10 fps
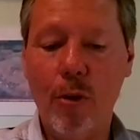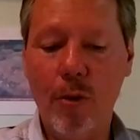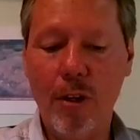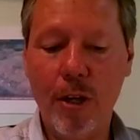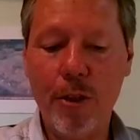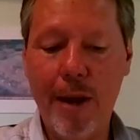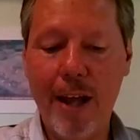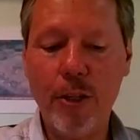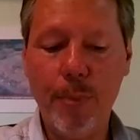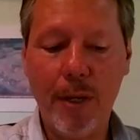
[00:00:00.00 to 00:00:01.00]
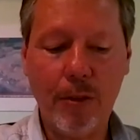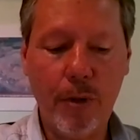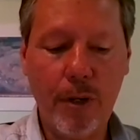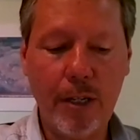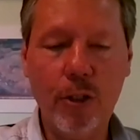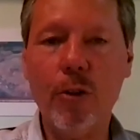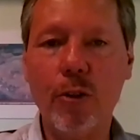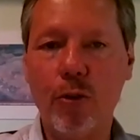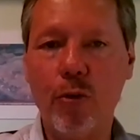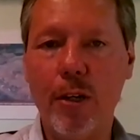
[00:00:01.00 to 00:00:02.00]
another aspect of what I do
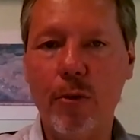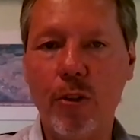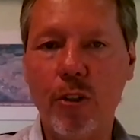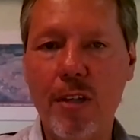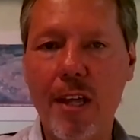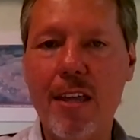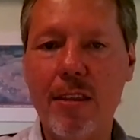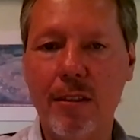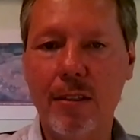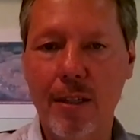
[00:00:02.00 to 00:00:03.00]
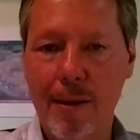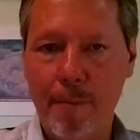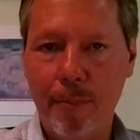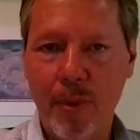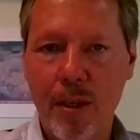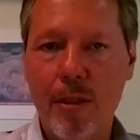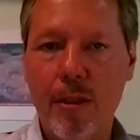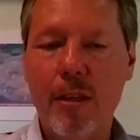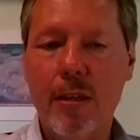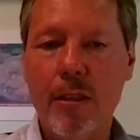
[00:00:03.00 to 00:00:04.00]
is try to extend
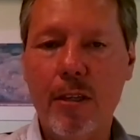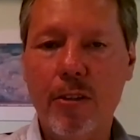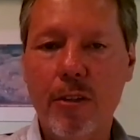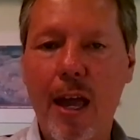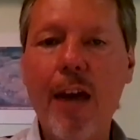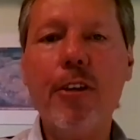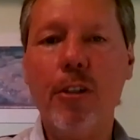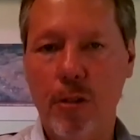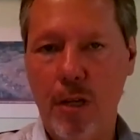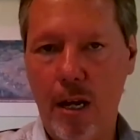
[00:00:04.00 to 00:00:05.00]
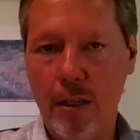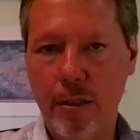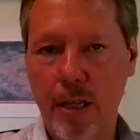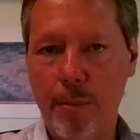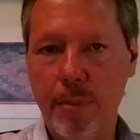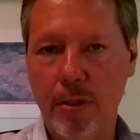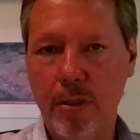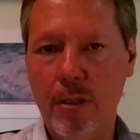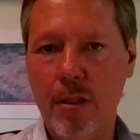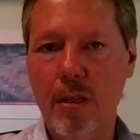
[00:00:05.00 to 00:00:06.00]
these ethical
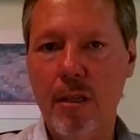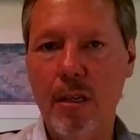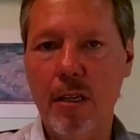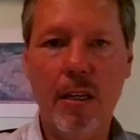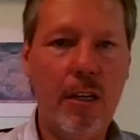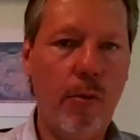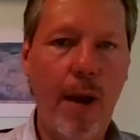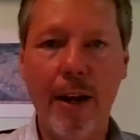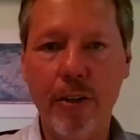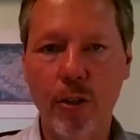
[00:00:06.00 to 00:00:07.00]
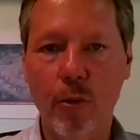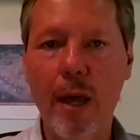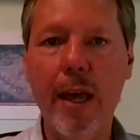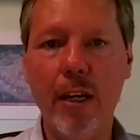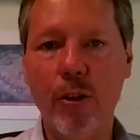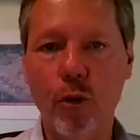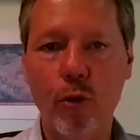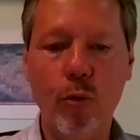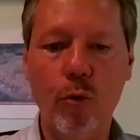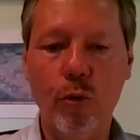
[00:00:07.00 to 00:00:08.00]
concepts in a rational way
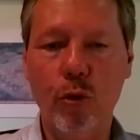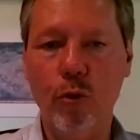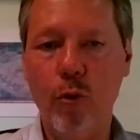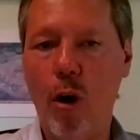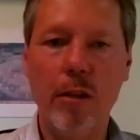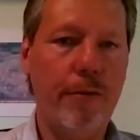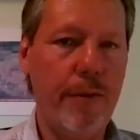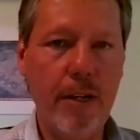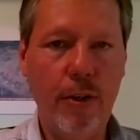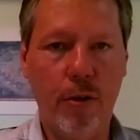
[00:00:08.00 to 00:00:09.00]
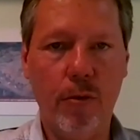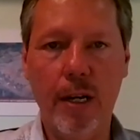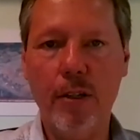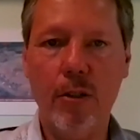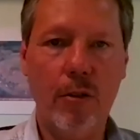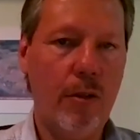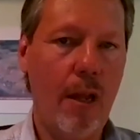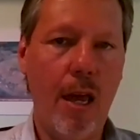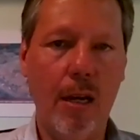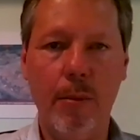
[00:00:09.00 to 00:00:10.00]
to all of nature, right? To
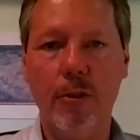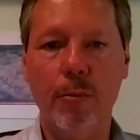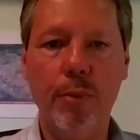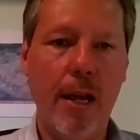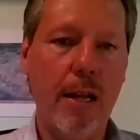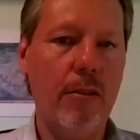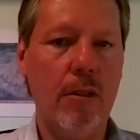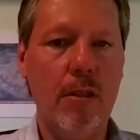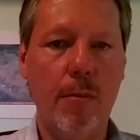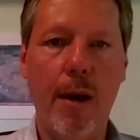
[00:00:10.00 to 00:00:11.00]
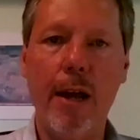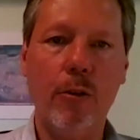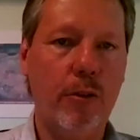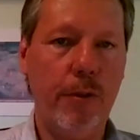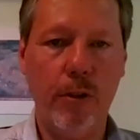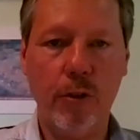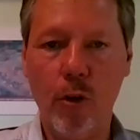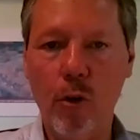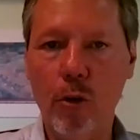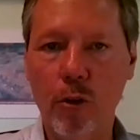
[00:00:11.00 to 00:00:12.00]
animals and plants and the biosphere as a
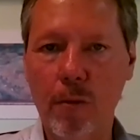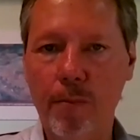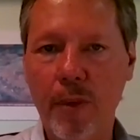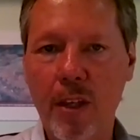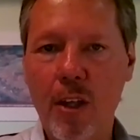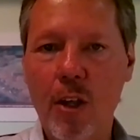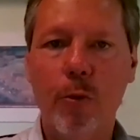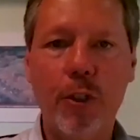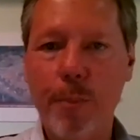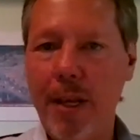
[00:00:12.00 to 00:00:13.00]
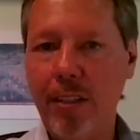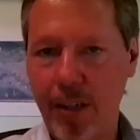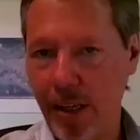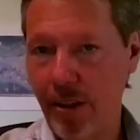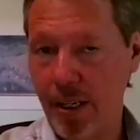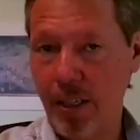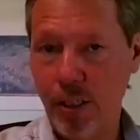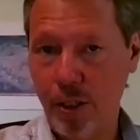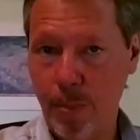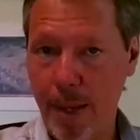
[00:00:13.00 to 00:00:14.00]
whole, which makes a nice
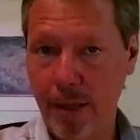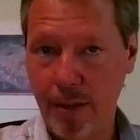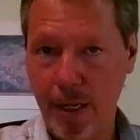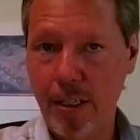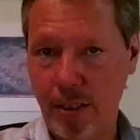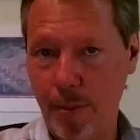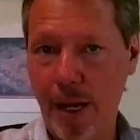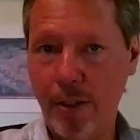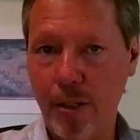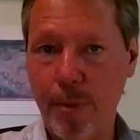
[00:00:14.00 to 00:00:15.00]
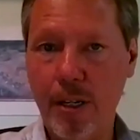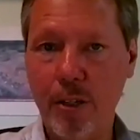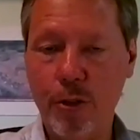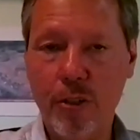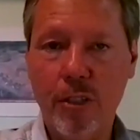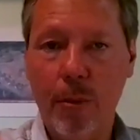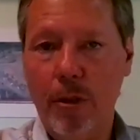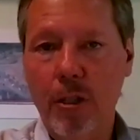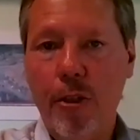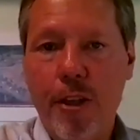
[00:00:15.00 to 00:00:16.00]
connection to the panpsychism, actually, because you can say, well,
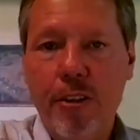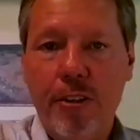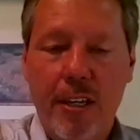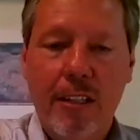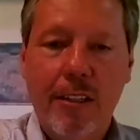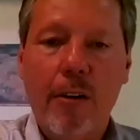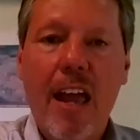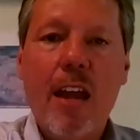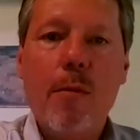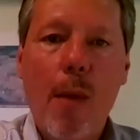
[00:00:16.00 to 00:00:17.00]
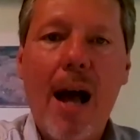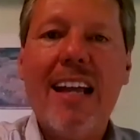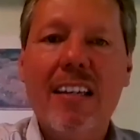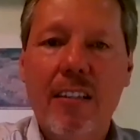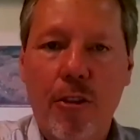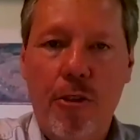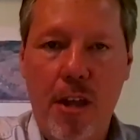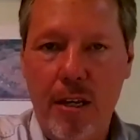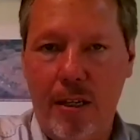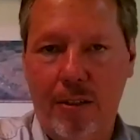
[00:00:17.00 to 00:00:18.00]
look, these things are end-minded
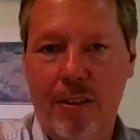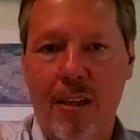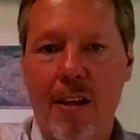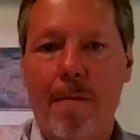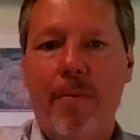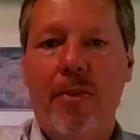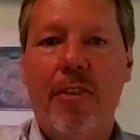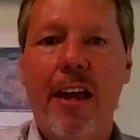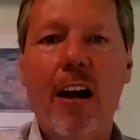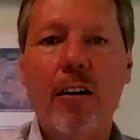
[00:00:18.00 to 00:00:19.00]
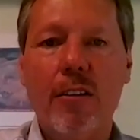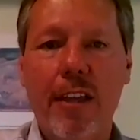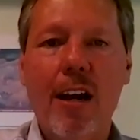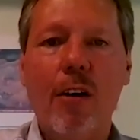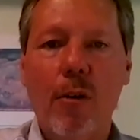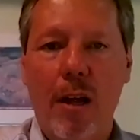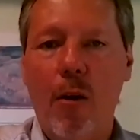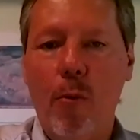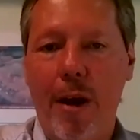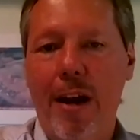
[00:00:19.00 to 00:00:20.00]
things. They are
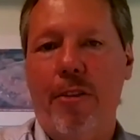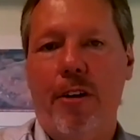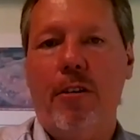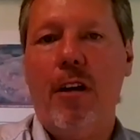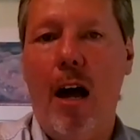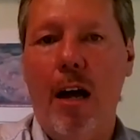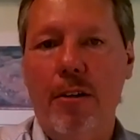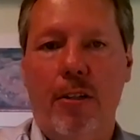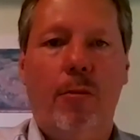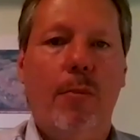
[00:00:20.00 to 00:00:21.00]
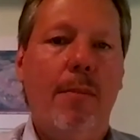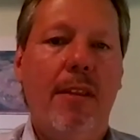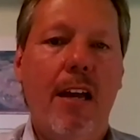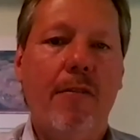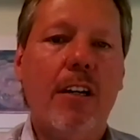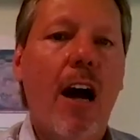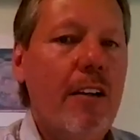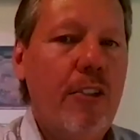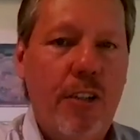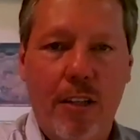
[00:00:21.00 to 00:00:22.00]
aware, they're conscious, maybe they have a
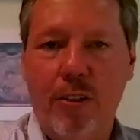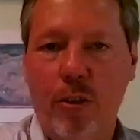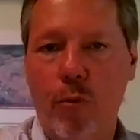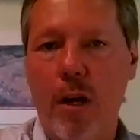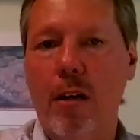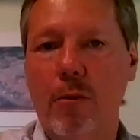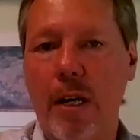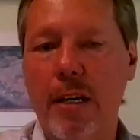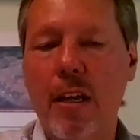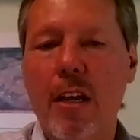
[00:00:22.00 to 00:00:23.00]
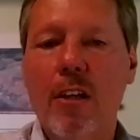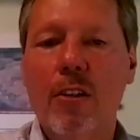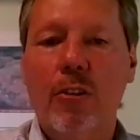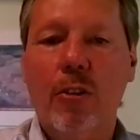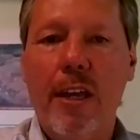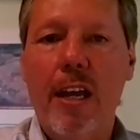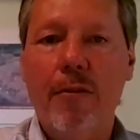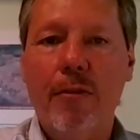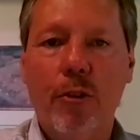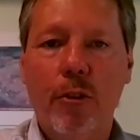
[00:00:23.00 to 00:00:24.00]
conscience as well, right? So they
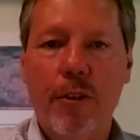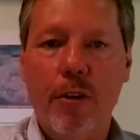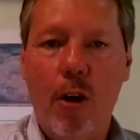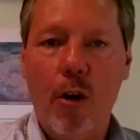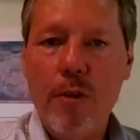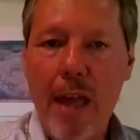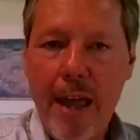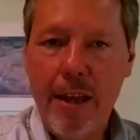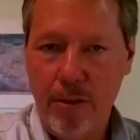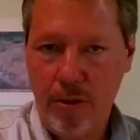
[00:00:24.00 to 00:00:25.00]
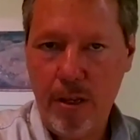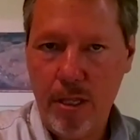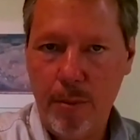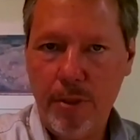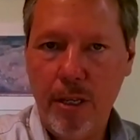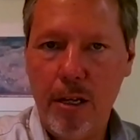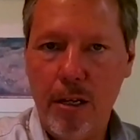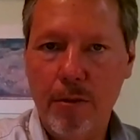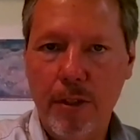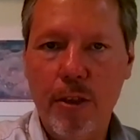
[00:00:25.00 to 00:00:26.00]
have sort of their own ends in
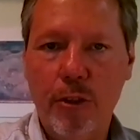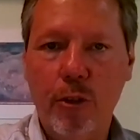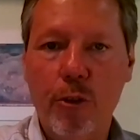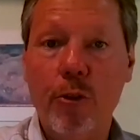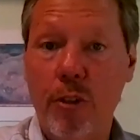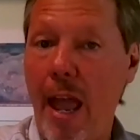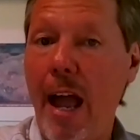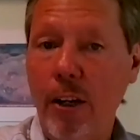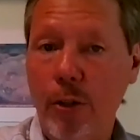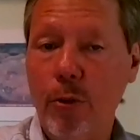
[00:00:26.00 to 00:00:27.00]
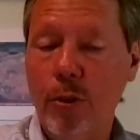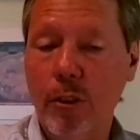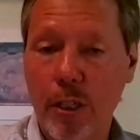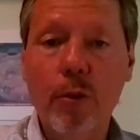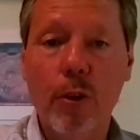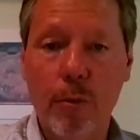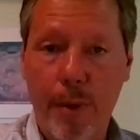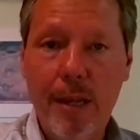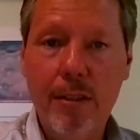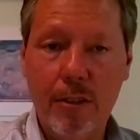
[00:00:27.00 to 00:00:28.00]
themselves, and so there's an actual literal
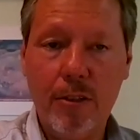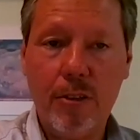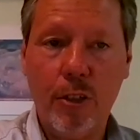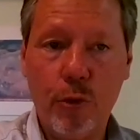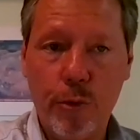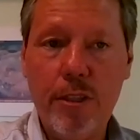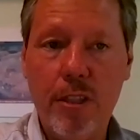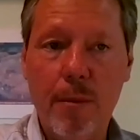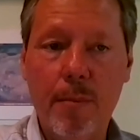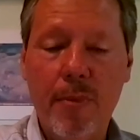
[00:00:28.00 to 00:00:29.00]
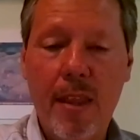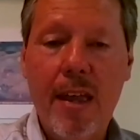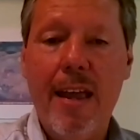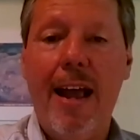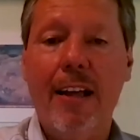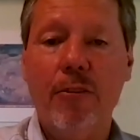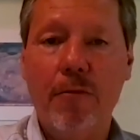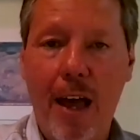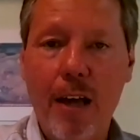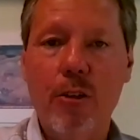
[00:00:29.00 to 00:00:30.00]
basis to treat them as
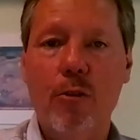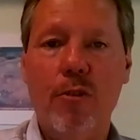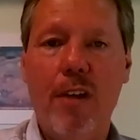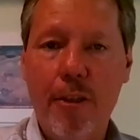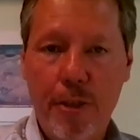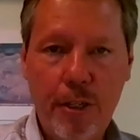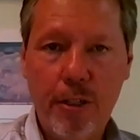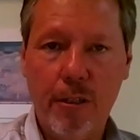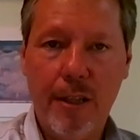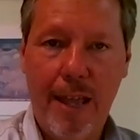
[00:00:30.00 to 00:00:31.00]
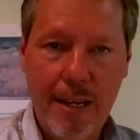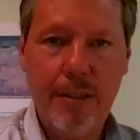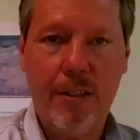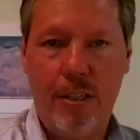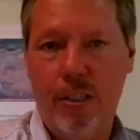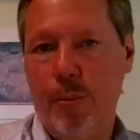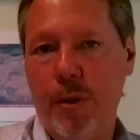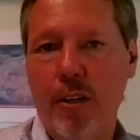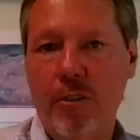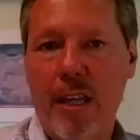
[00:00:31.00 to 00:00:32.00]
valued ethical entities, because they